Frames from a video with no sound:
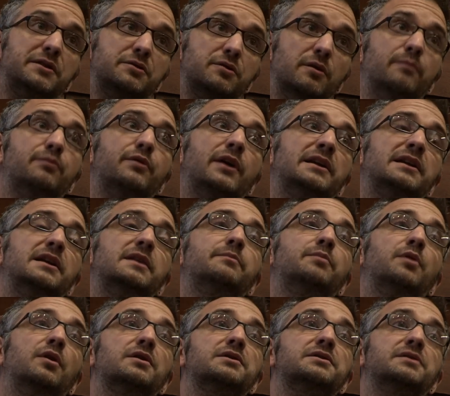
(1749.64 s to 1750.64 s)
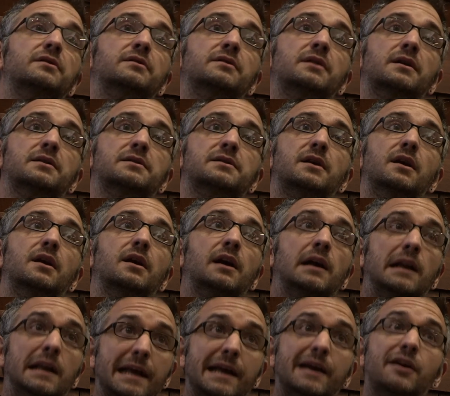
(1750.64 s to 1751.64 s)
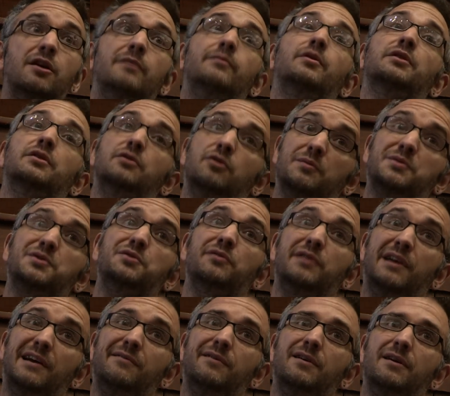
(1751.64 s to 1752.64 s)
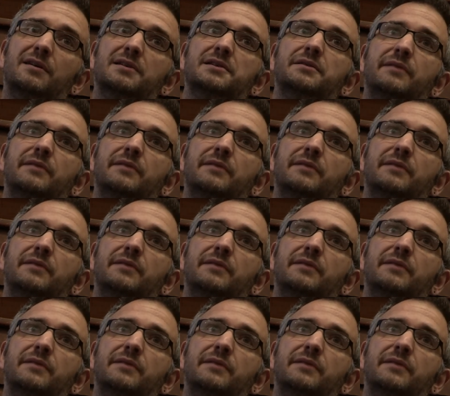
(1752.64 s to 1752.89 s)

They do a branded box that does Clearcom on an optical network.